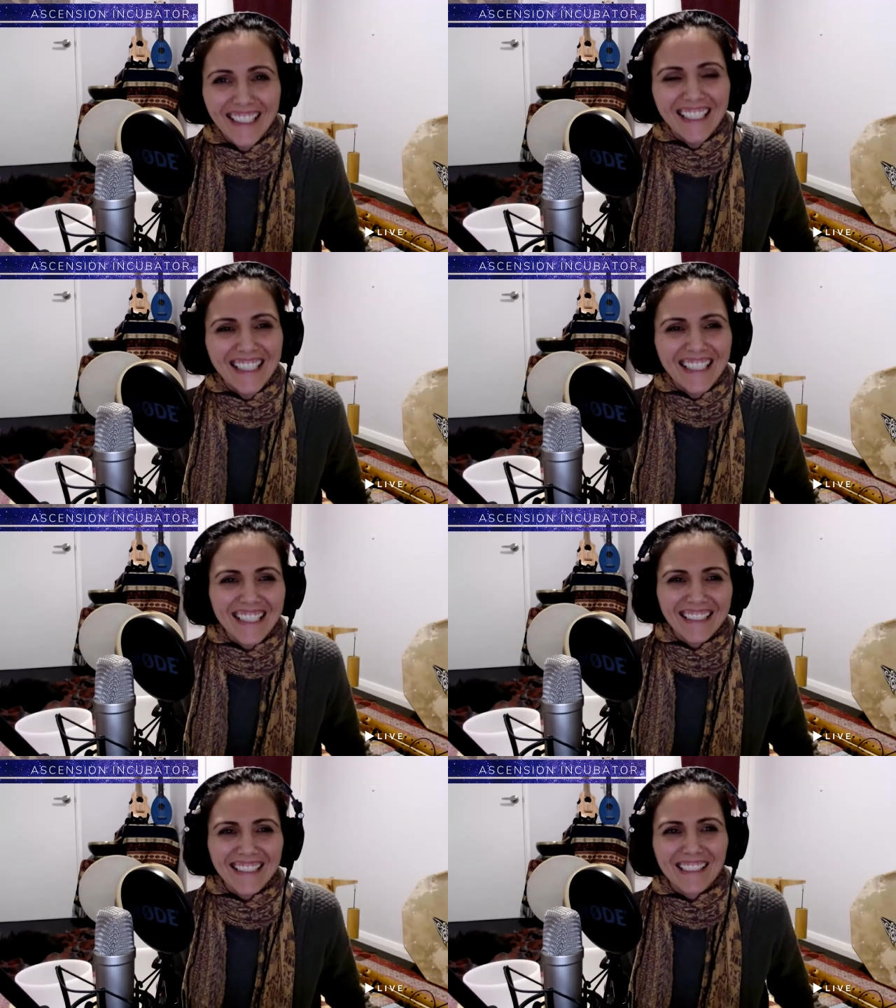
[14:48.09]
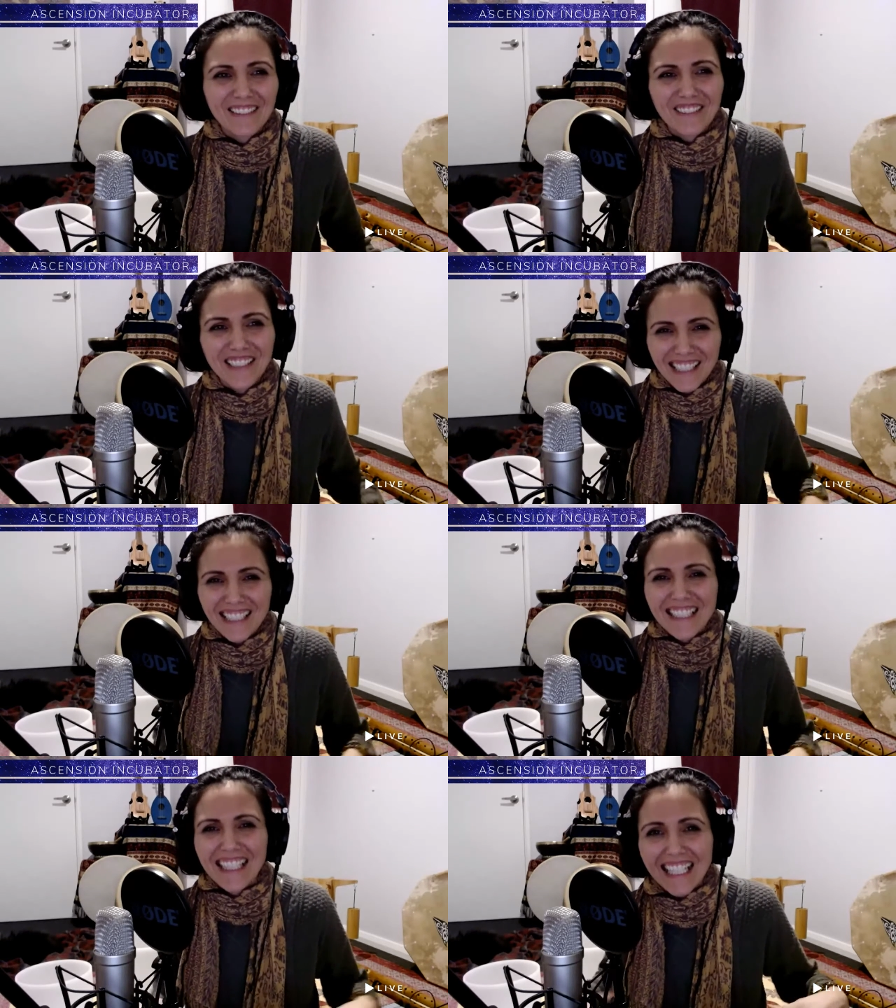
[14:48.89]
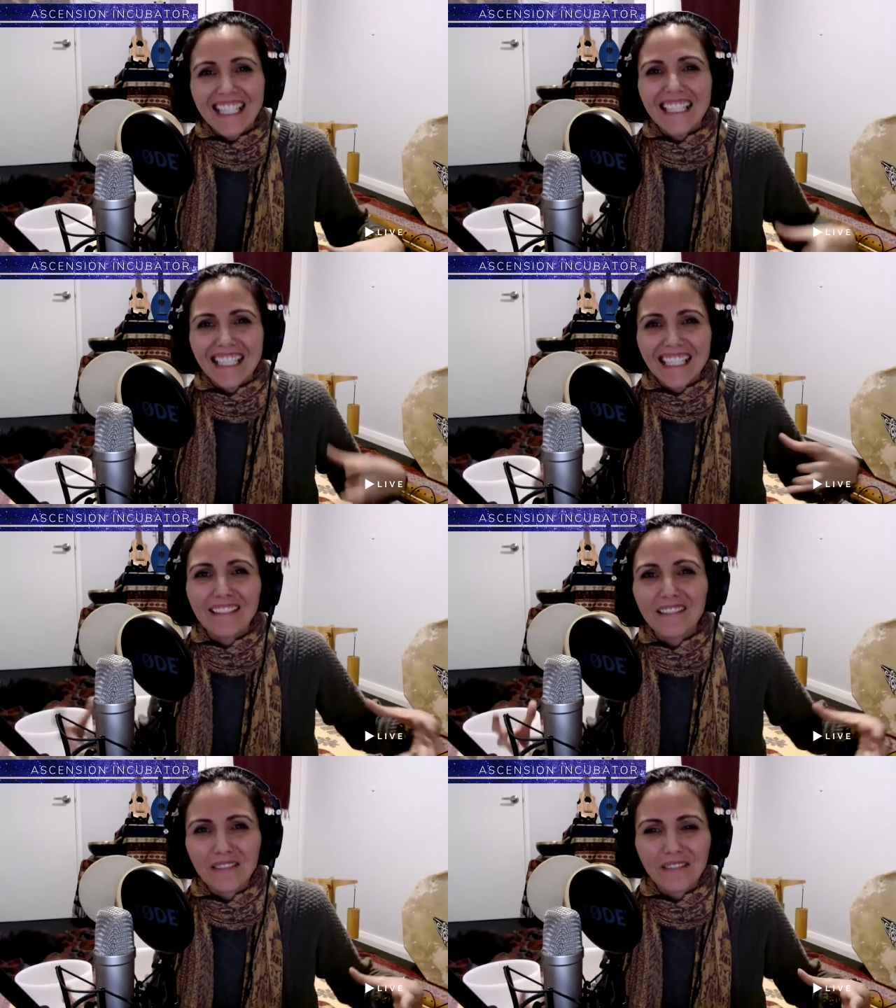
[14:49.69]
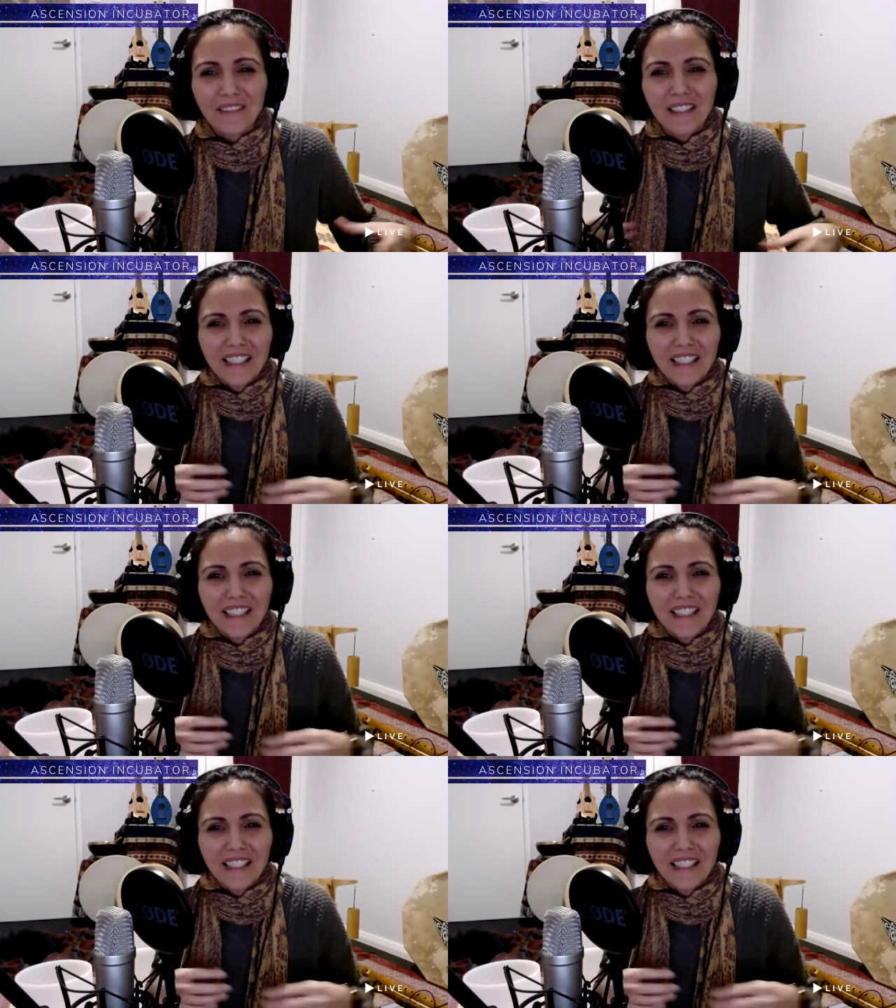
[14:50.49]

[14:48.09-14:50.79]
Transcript: And so this is leading into